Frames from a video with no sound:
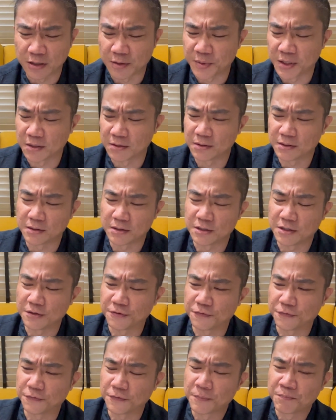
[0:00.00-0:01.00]
I mean,
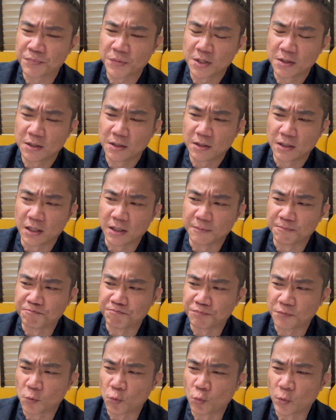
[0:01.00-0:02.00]
if
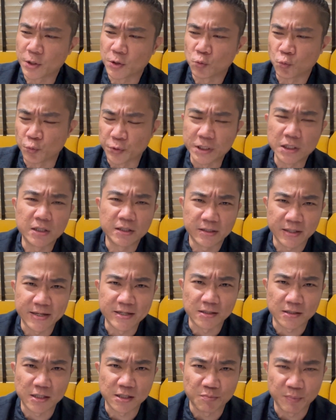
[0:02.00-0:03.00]
what we
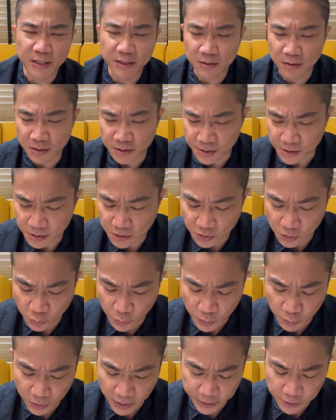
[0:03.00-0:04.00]
as mentalists
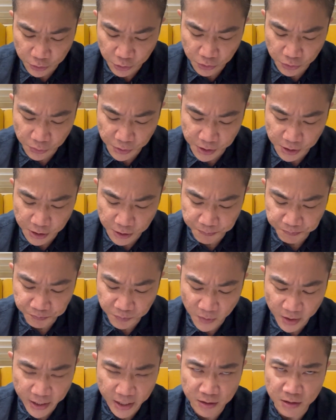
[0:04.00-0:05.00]
we would like to do is
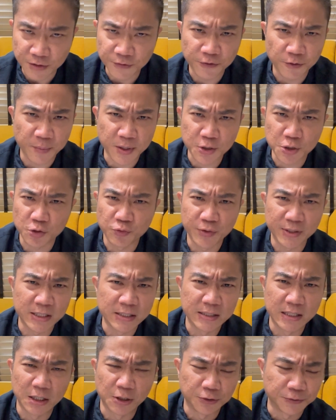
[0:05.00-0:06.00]
get information
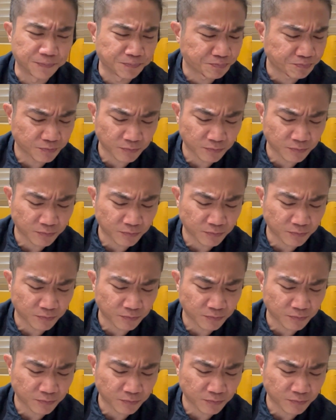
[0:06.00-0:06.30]
written down,